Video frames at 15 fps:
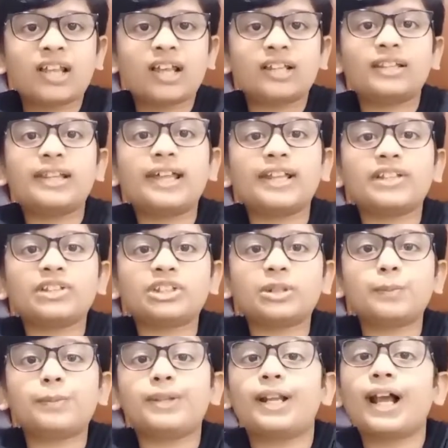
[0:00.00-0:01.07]
and then
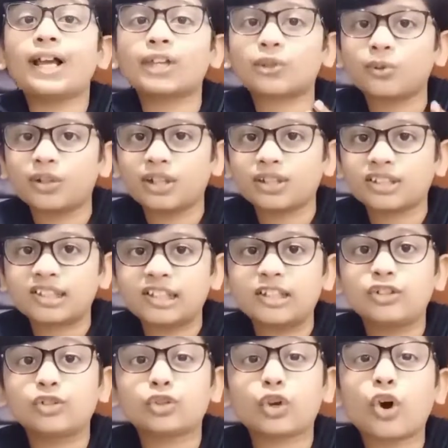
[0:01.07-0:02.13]
she
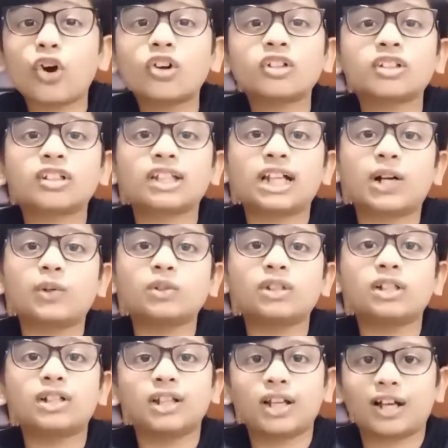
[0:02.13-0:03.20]
miraculously knocked
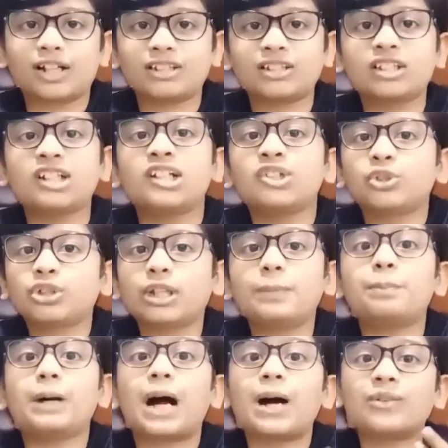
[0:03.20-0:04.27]
down the glass to
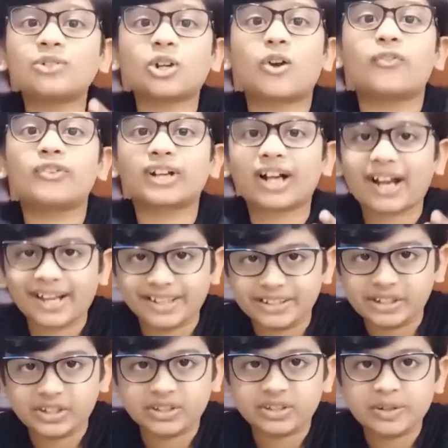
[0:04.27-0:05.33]
the power of her
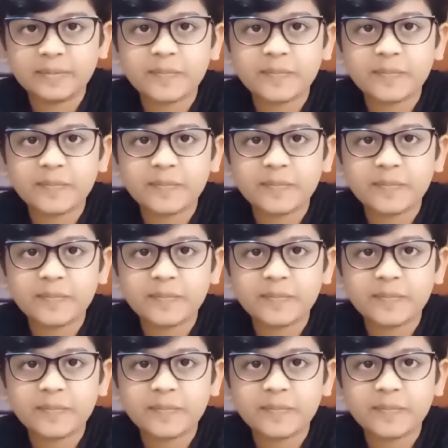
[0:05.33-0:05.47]
eyes.